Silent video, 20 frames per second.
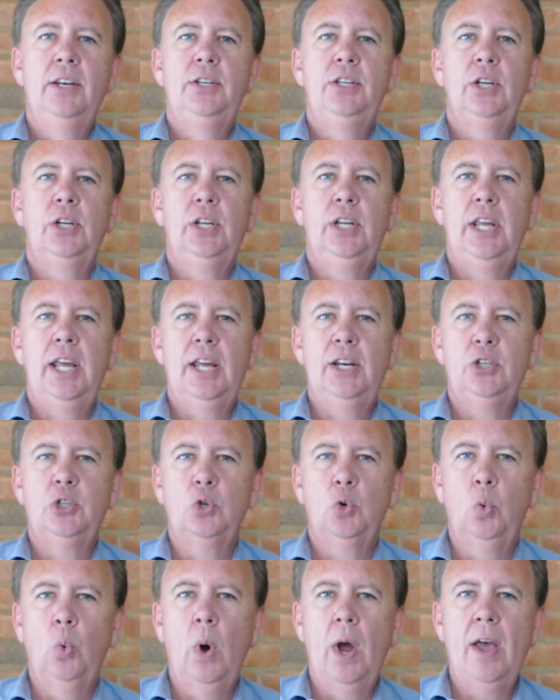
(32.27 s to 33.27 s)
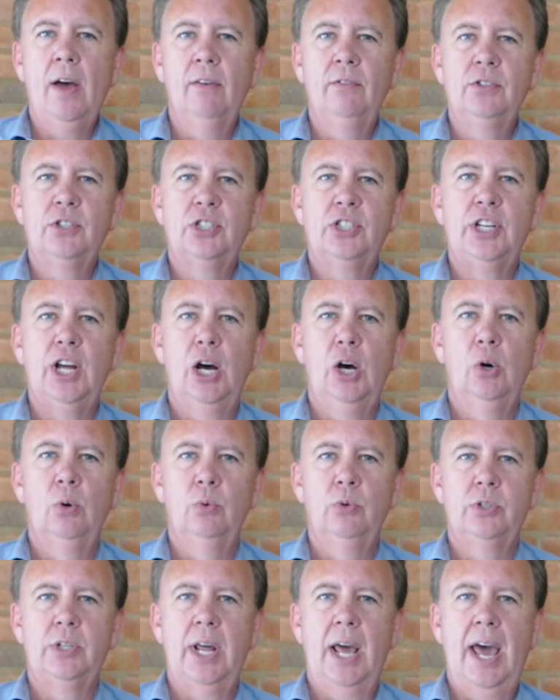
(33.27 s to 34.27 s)
to get 12
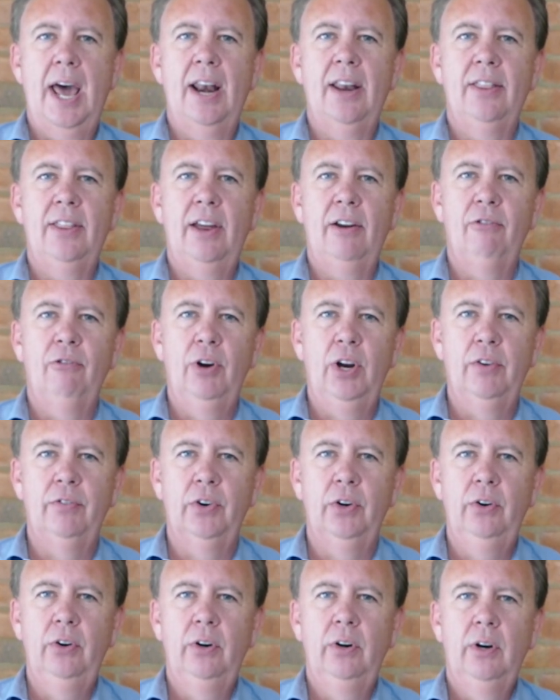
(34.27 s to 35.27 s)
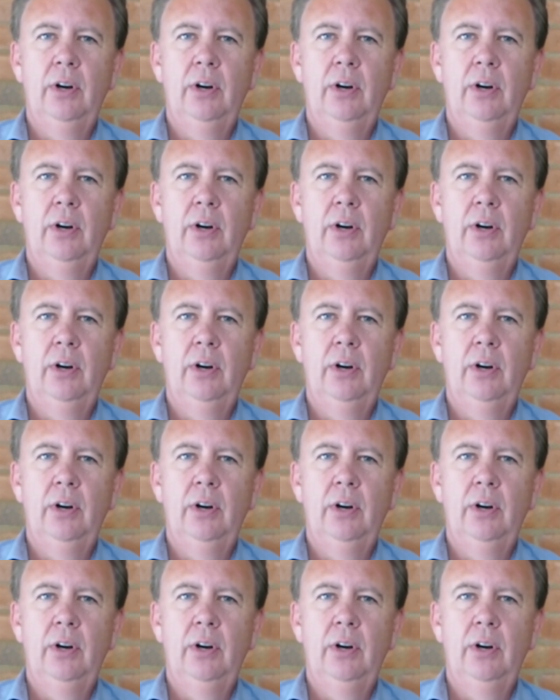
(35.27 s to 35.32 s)
stones out of that river